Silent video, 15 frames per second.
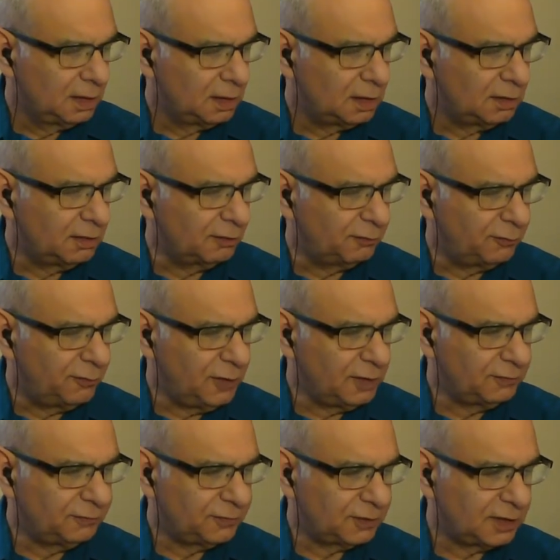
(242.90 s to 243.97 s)
The
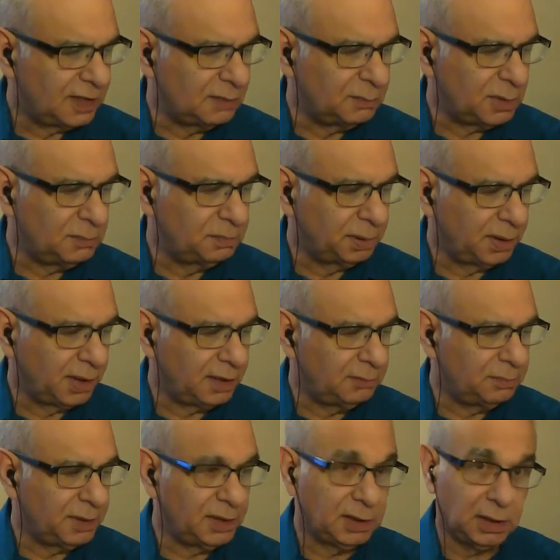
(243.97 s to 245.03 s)
5th can be played
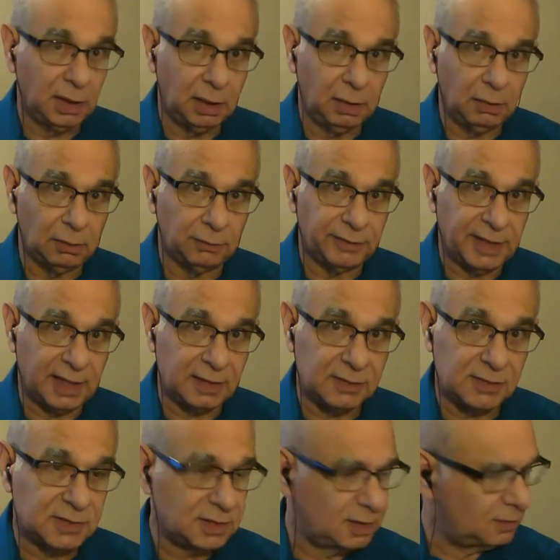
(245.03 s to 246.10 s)
below that
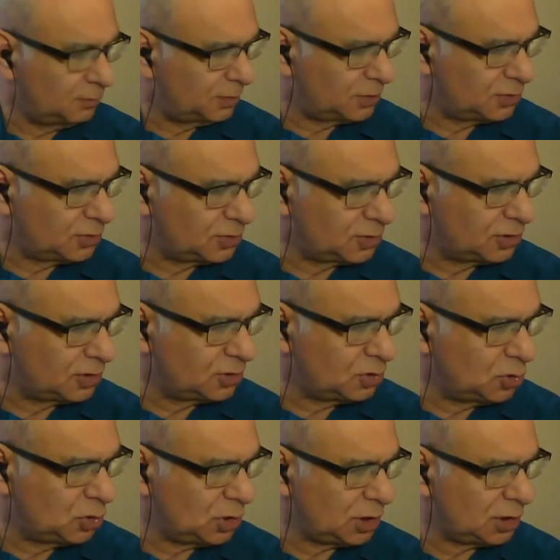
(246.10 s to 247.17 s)
C, which is the
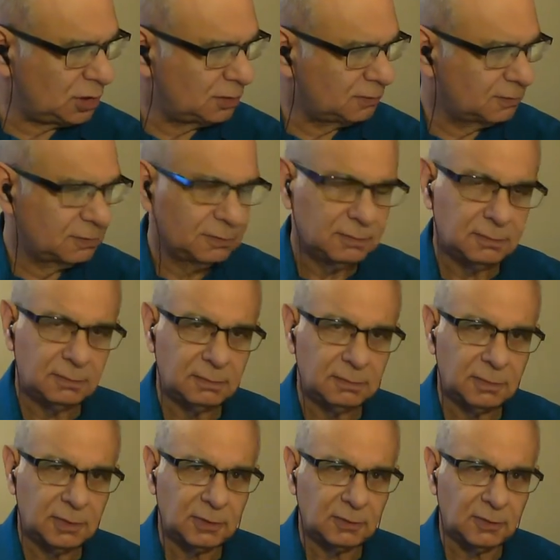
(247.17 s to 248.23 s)
G,
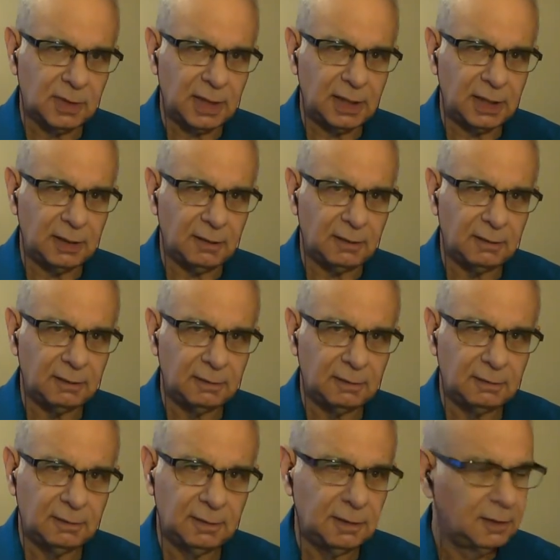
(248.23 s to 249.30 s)
right here.
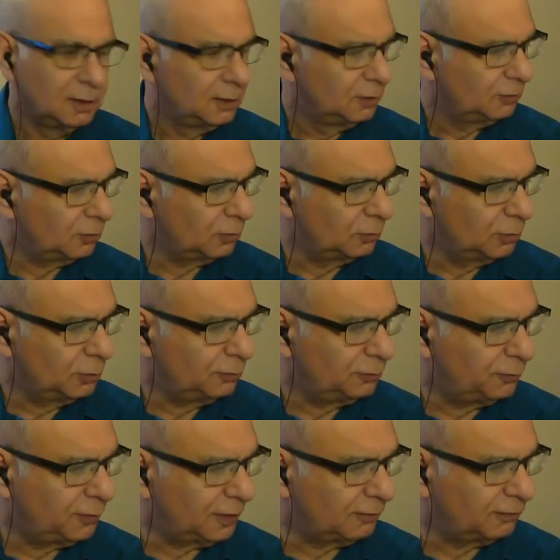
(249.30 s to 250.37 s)
So root
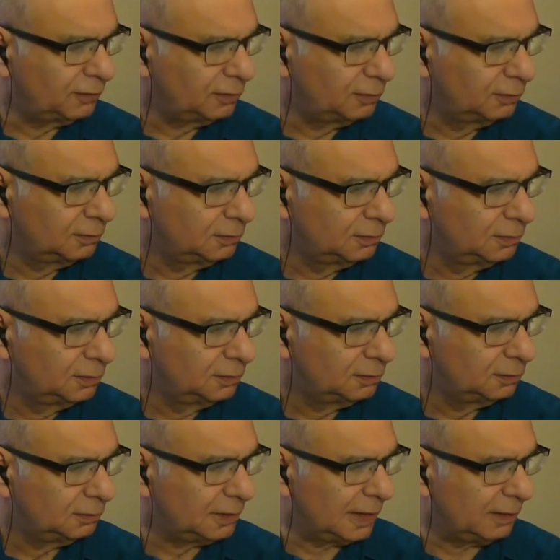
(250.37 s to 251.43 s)
5th.
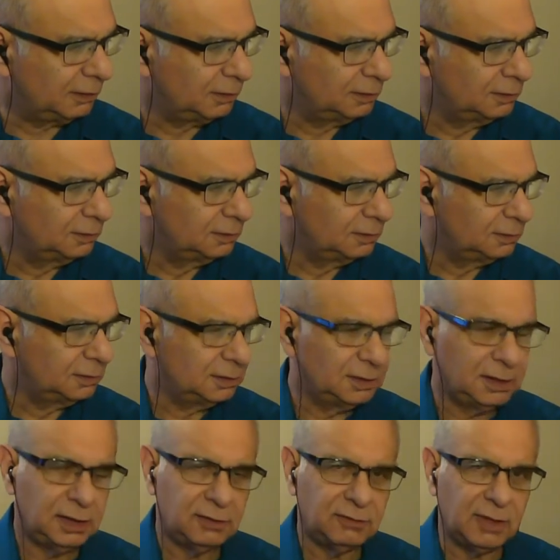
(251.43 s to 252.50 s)
Now, in
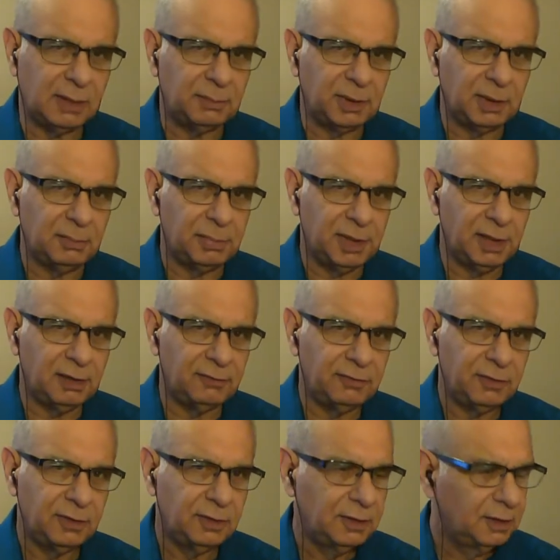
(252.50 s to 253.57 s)
the example above,
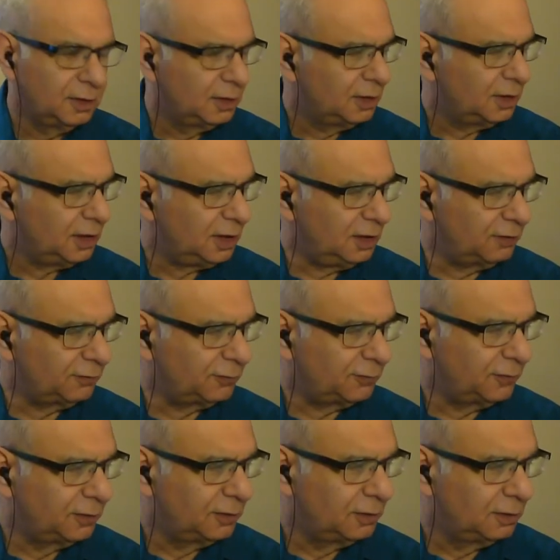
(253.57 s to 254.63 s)
if
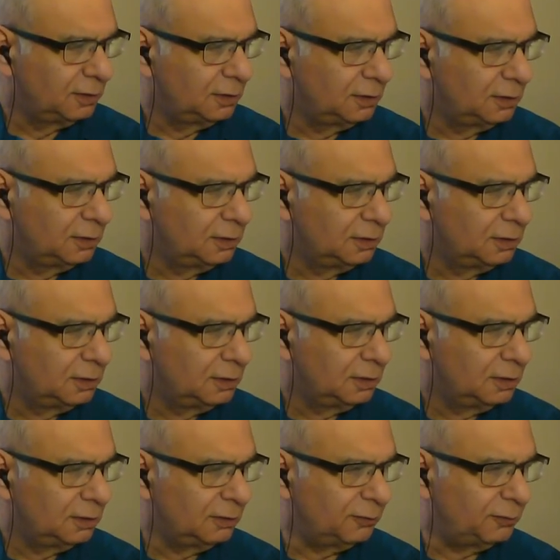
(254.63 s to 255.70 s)

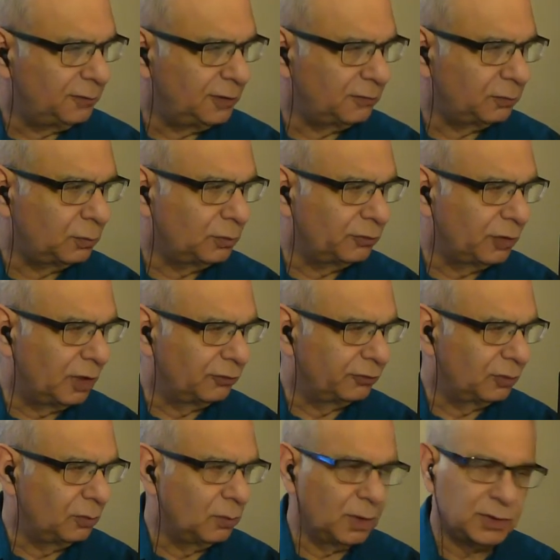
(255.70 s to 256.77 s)
the 5th was also
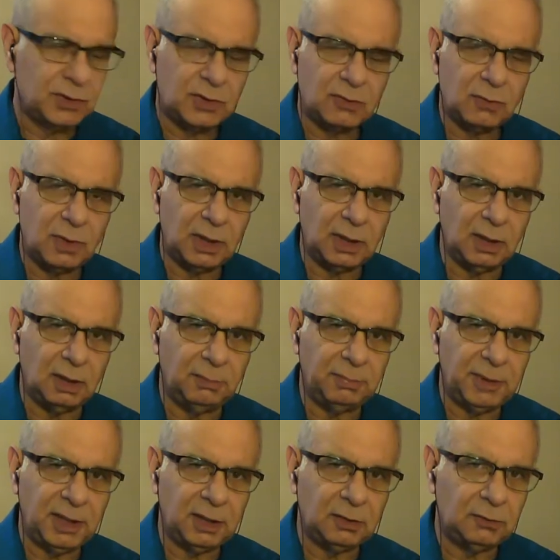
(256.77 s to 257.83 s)
one string up
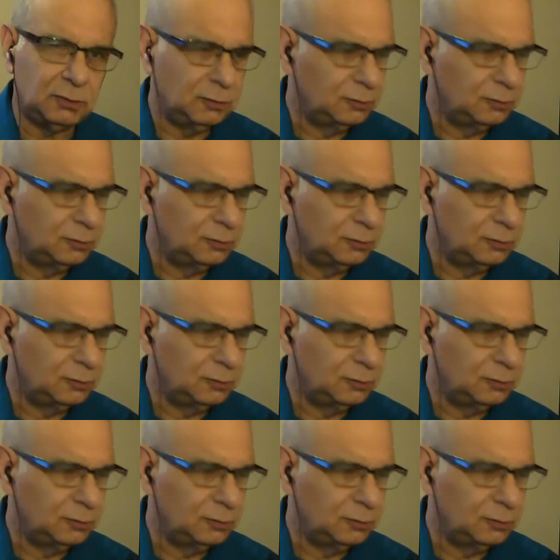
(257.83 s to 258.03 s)
and 2